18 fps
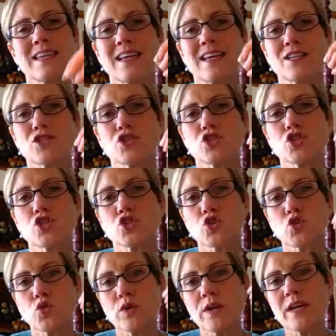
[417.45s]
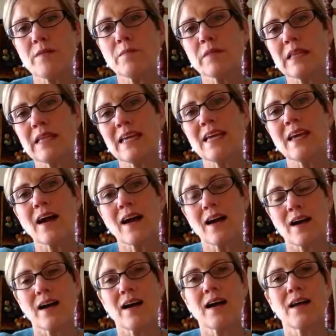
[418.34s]
extremely
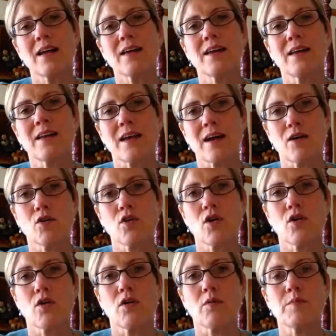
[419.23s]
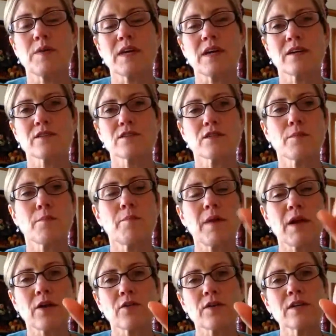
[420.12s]
high in alcohol because the
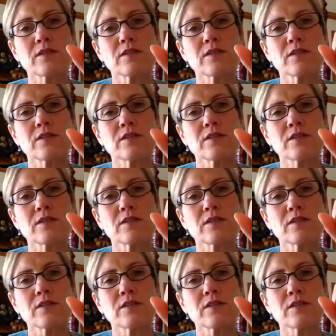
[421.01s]
berries